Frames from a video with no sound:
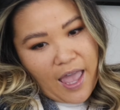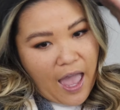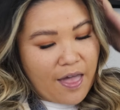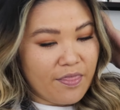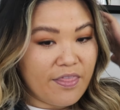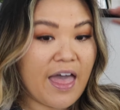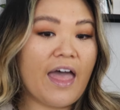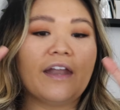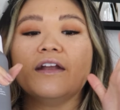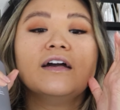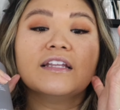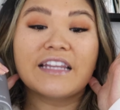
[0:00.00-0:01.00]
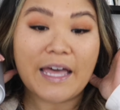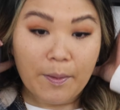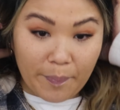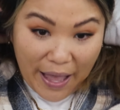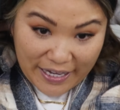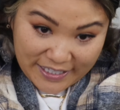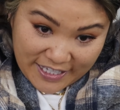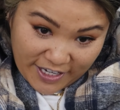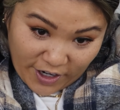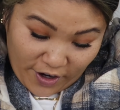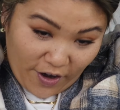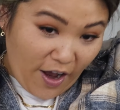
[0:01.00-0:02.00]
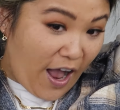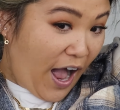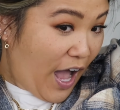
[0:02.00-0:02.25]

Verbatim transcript: and then like back here,